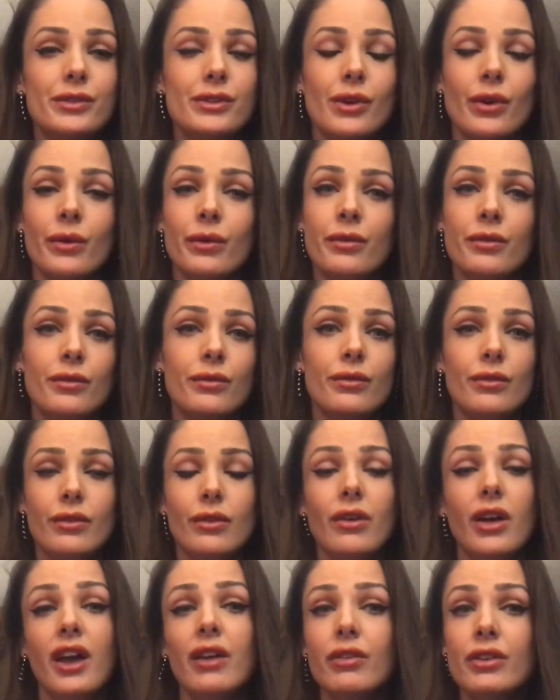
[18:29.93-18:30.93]
So,
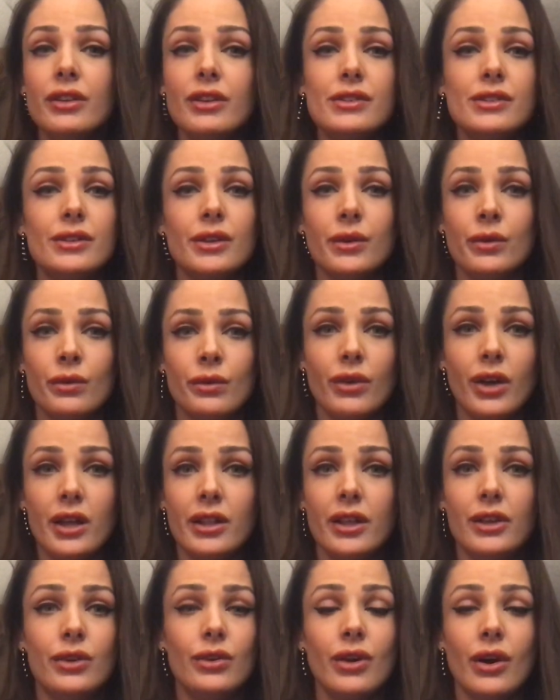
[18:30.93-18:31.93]
I release you. I
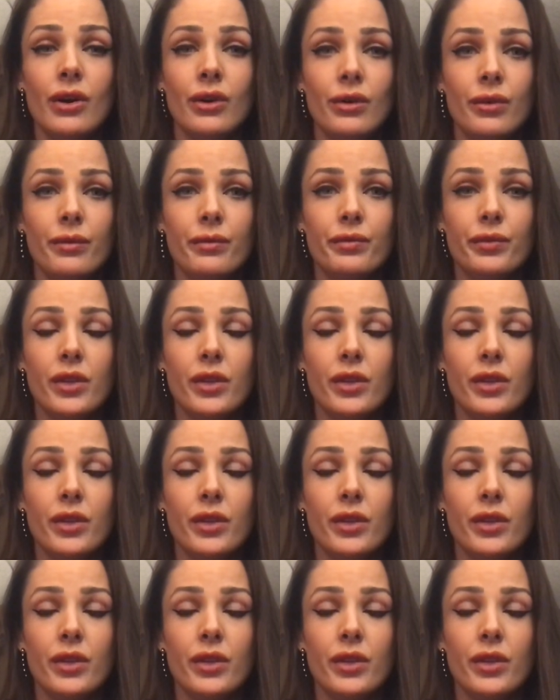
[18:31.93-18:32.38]
let you go.